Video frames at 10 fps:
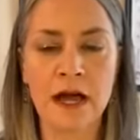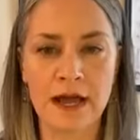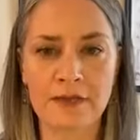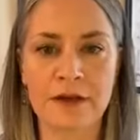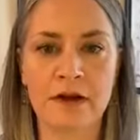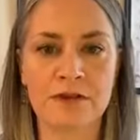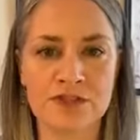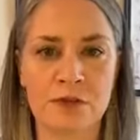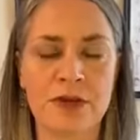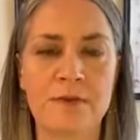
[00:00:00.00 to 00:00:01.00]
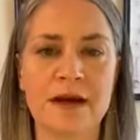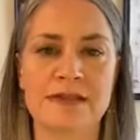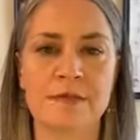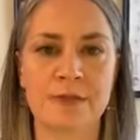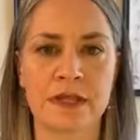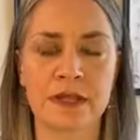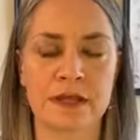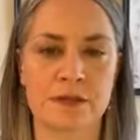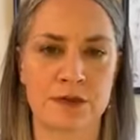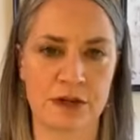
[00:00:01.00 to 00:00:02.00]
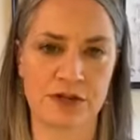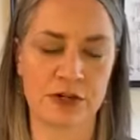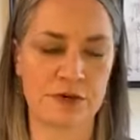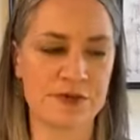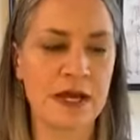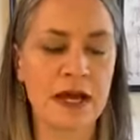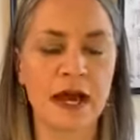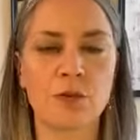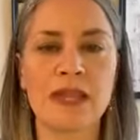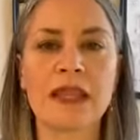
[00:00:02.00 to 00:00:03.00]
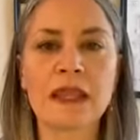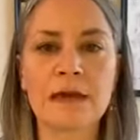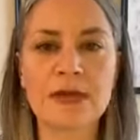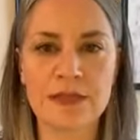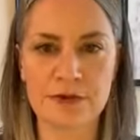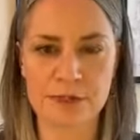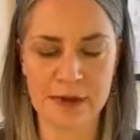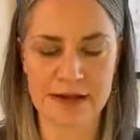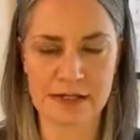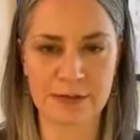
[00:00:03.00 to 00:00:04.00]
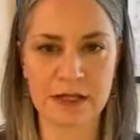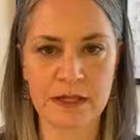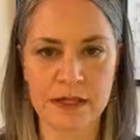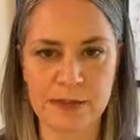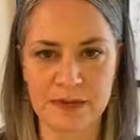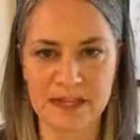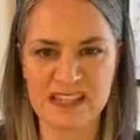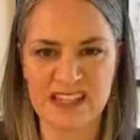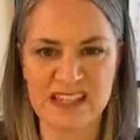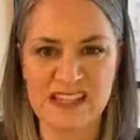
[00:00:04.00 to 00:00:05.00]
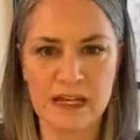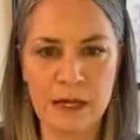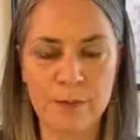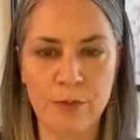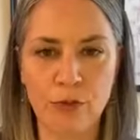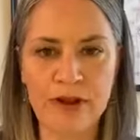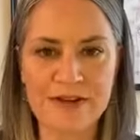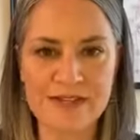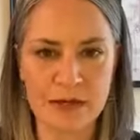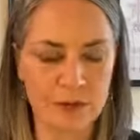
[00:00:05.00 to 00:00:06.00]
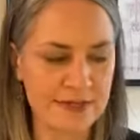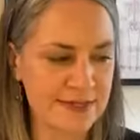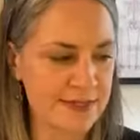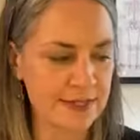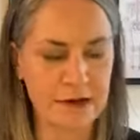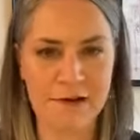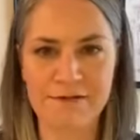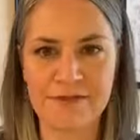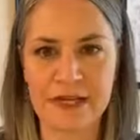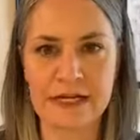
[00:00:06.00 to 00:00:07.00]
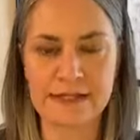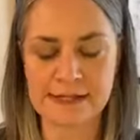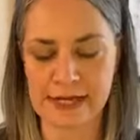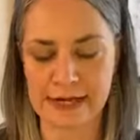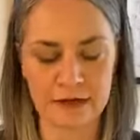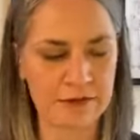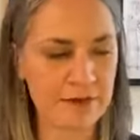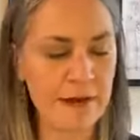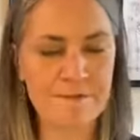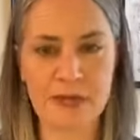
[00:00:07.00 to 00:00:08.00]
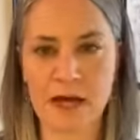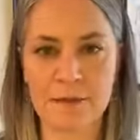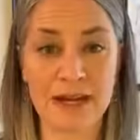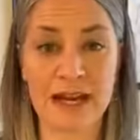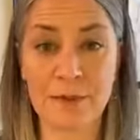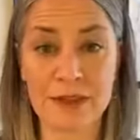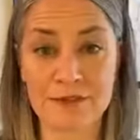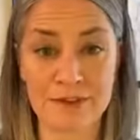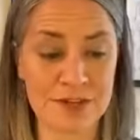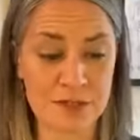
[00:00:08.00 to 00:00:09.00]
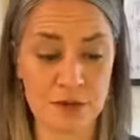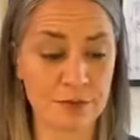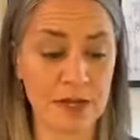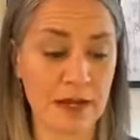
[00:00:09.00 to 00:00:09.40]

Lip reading: there are so many possibilities with our toes, and we limit those possibilities because of these bricks that we stick our feet inside of. And I'll be the first to admit,